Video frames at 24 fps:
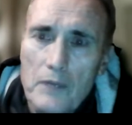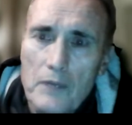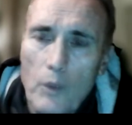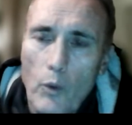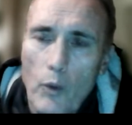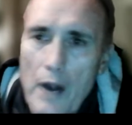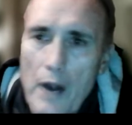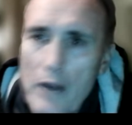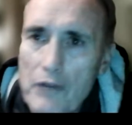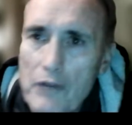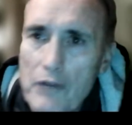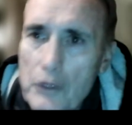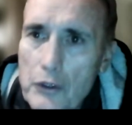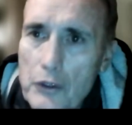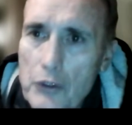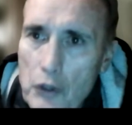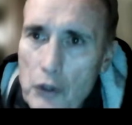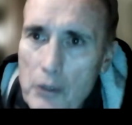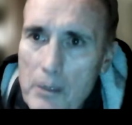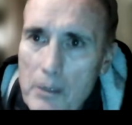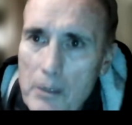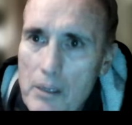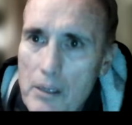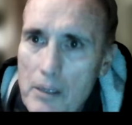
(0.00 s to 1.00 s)
Whatever you
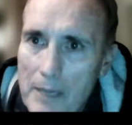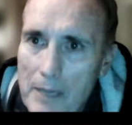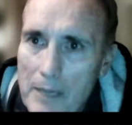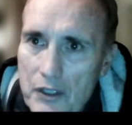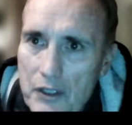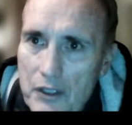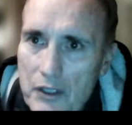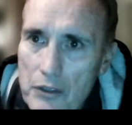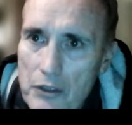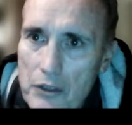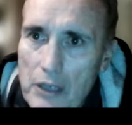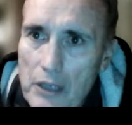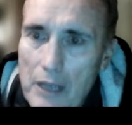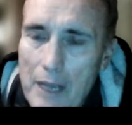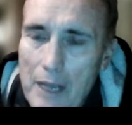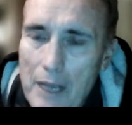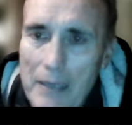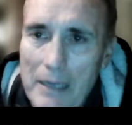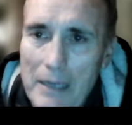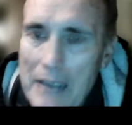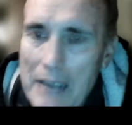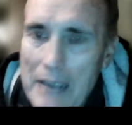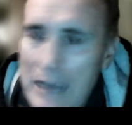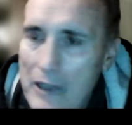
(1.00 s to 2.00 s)
do, be the best that you can.
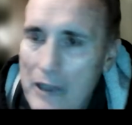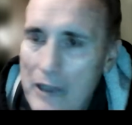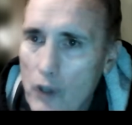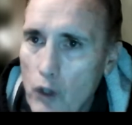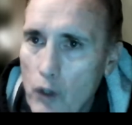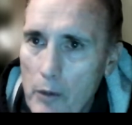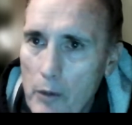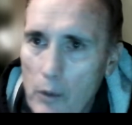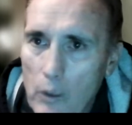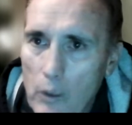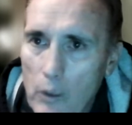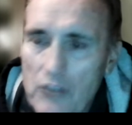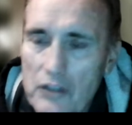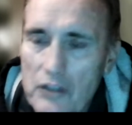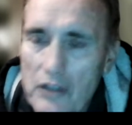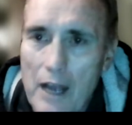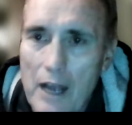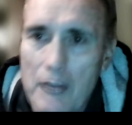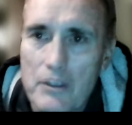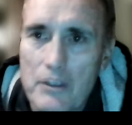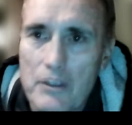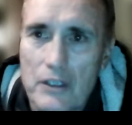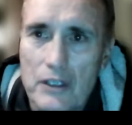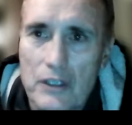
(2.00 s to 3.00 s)
My dad told me one
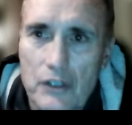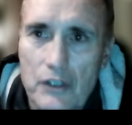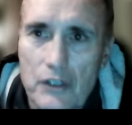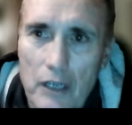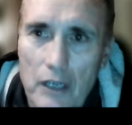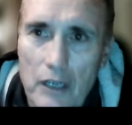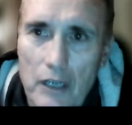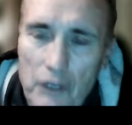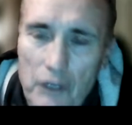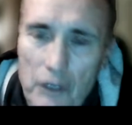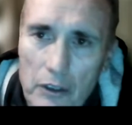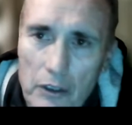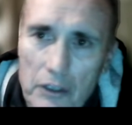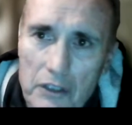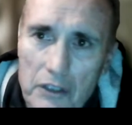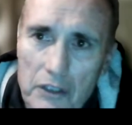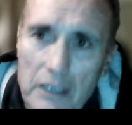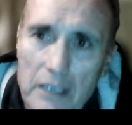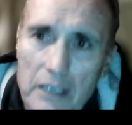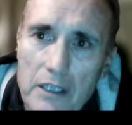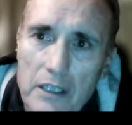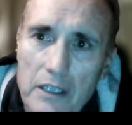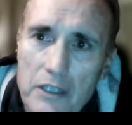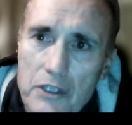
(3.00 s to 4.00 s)
time, he said, son, if you're going to
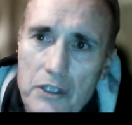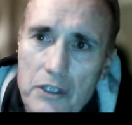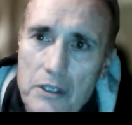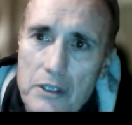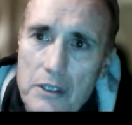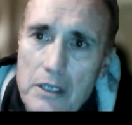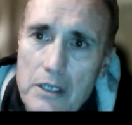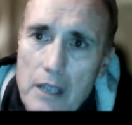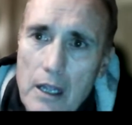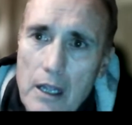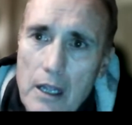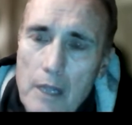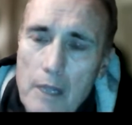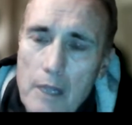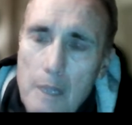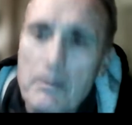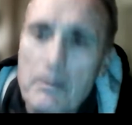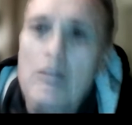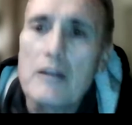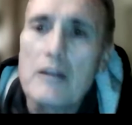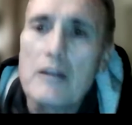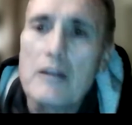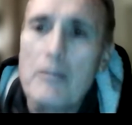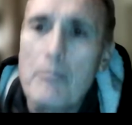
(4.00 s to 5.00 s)
dig ditches,
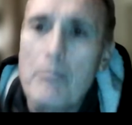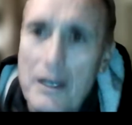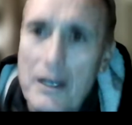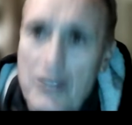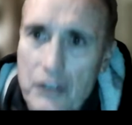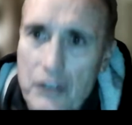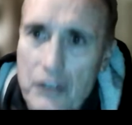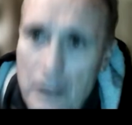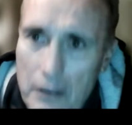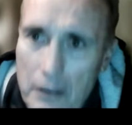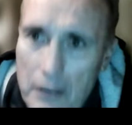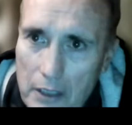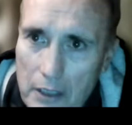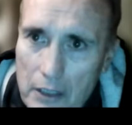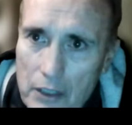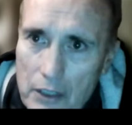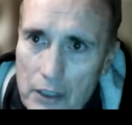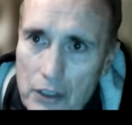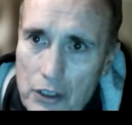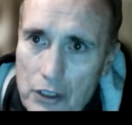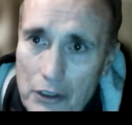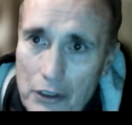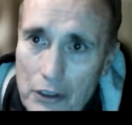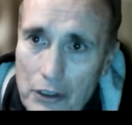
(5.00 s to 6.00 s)
be the best
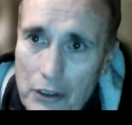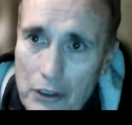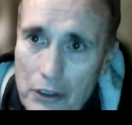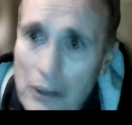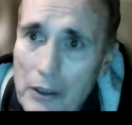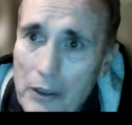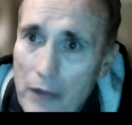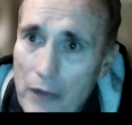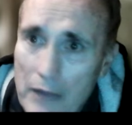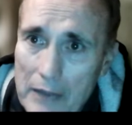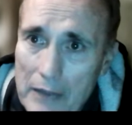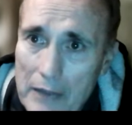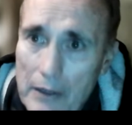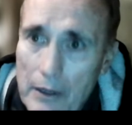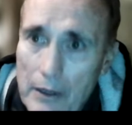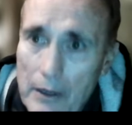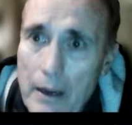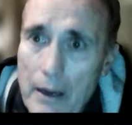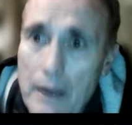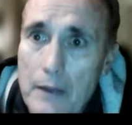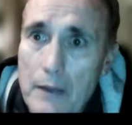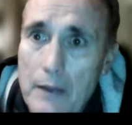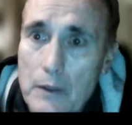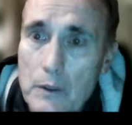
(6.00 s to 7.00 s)
ditch digger that there
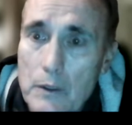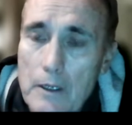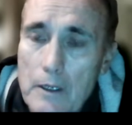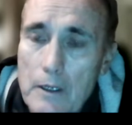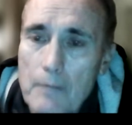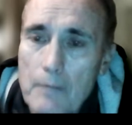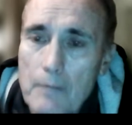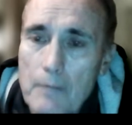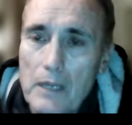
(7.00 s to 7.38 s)
is.